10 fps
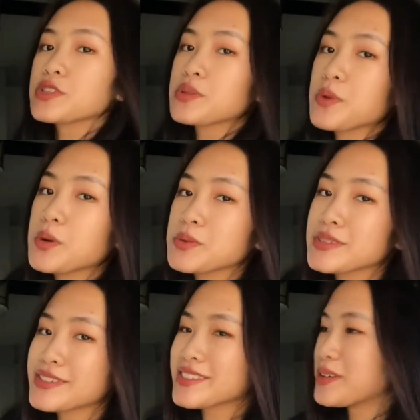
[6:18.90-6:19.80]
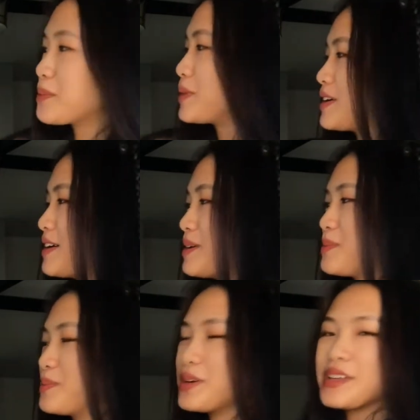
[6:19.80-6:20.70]
wrote
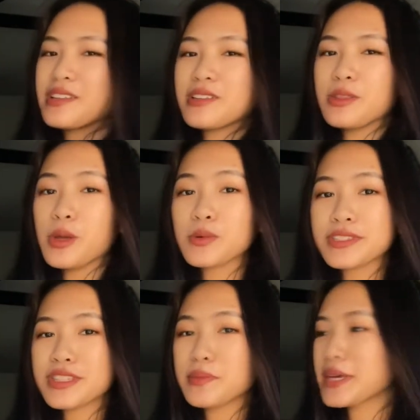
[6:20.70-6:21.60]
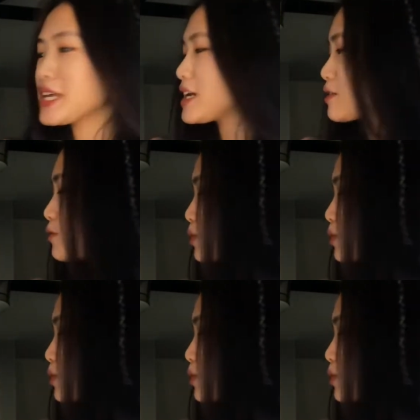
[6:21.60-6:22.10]
some notes in the beginning for